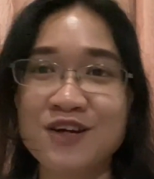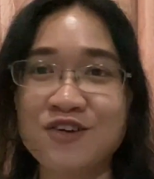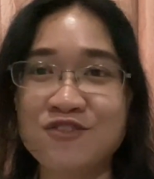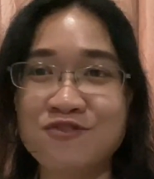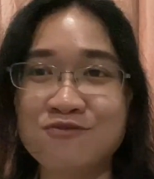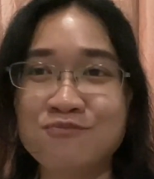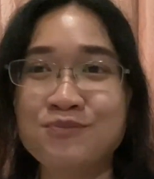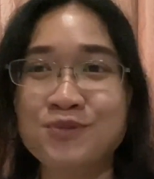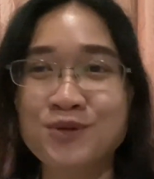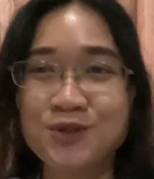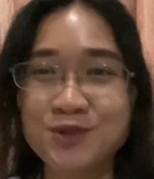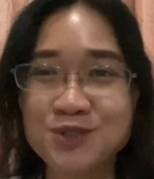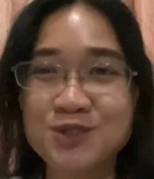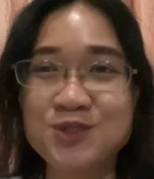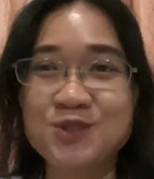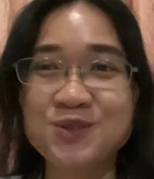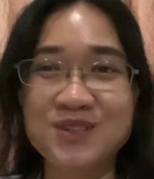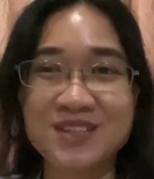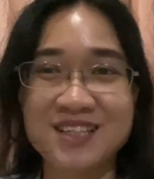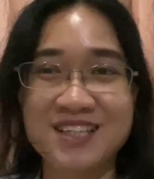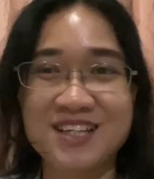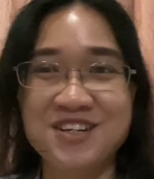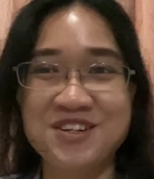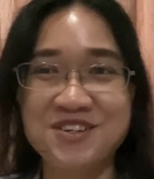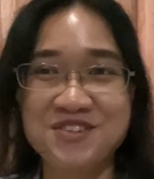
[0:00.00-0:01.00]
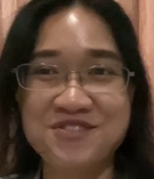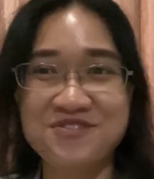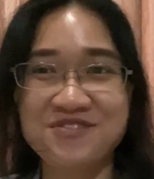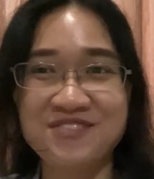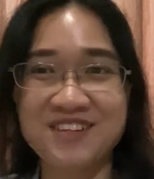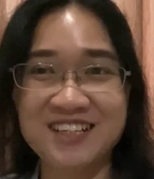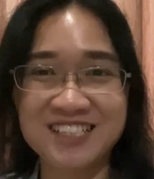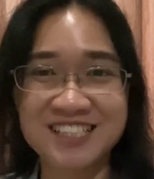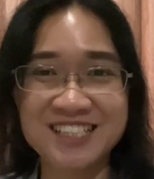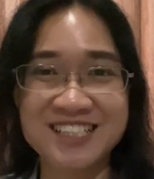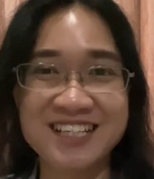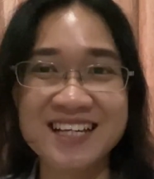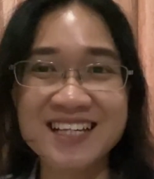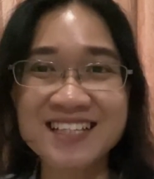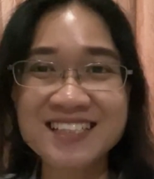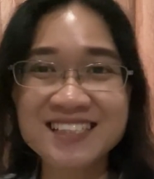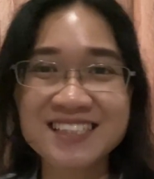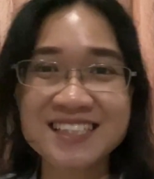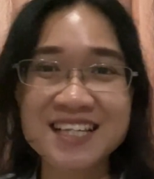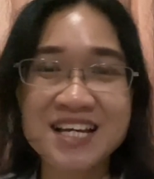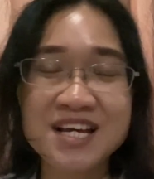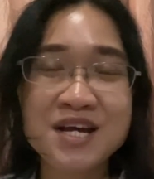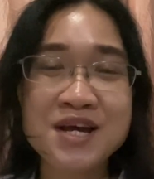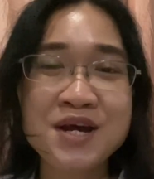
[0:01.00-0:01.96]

of pursuit of richness,